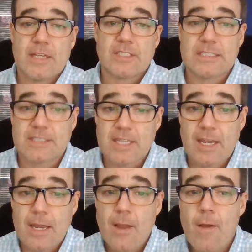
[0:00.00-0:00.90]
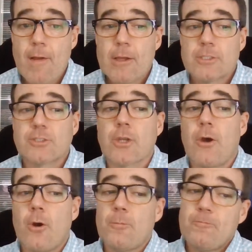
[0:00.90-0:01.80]
SEC.
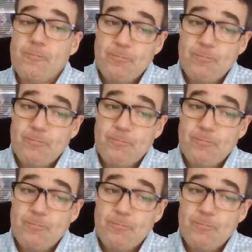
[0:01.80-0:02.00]
So